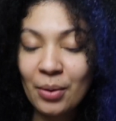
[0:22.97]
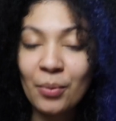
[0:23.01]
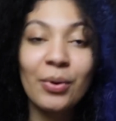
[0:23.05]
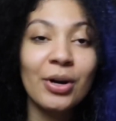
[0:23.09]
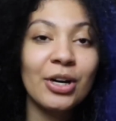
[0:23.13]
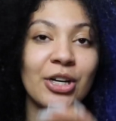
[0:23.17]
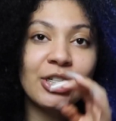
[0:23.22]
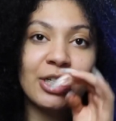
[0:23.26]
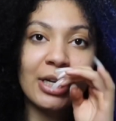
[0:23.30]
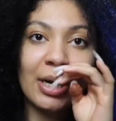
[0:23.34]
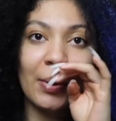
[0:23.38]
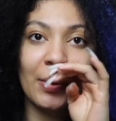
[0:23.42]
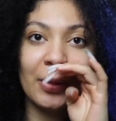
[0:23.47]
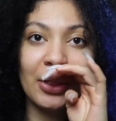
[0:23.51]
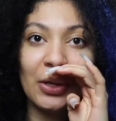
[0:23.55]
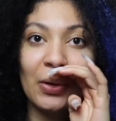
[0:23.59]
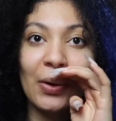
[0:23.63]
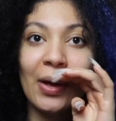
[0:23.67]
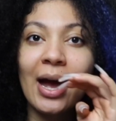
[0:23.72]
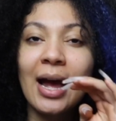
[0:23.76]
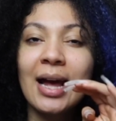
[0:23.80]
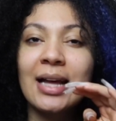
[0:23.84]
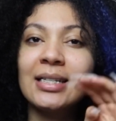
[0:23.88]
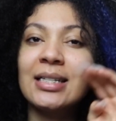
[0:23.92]
I wanna share with you
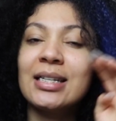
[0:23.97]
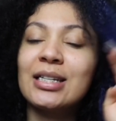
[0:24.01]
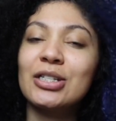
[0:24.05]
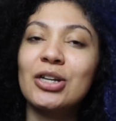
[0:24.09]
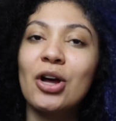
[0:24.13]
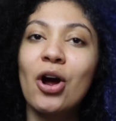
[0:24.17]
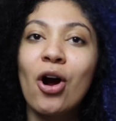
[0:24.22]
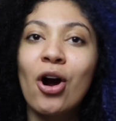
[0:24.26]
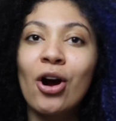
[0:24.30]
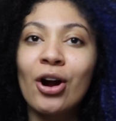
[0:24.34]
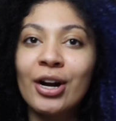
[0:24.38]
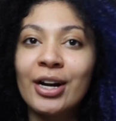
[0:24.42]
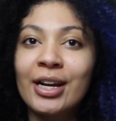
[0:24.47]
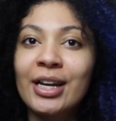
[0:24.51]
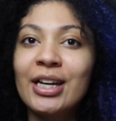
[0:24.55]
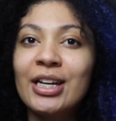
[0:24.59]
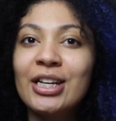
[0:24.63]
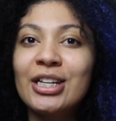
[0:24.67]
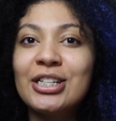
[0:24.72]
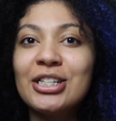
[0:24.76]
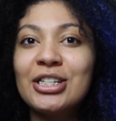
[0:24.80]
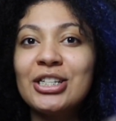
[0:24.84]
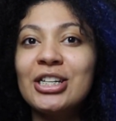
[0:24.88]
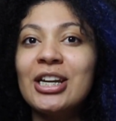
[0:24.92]
guys is
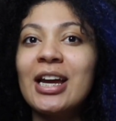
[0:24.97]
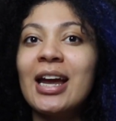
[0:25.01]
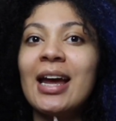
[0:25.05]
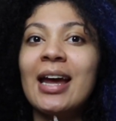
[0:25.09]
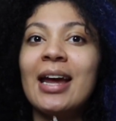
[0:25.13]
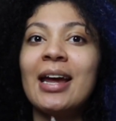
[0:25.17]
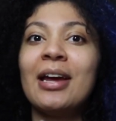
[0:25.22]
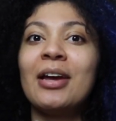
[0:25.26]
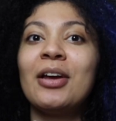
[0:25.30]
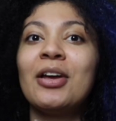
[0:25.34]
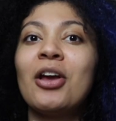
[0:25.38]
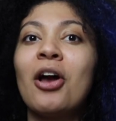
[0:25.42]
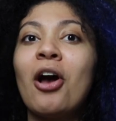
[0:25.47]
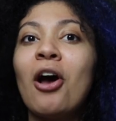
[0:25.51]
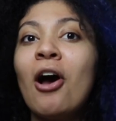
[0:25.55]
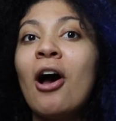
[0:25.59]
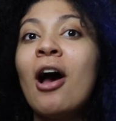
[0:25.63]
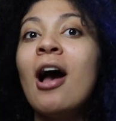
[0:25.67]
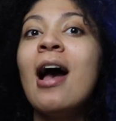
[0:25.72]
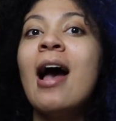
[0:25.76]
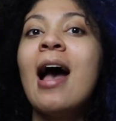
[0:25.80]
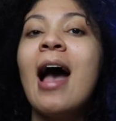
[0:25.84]
Artie J, y'all.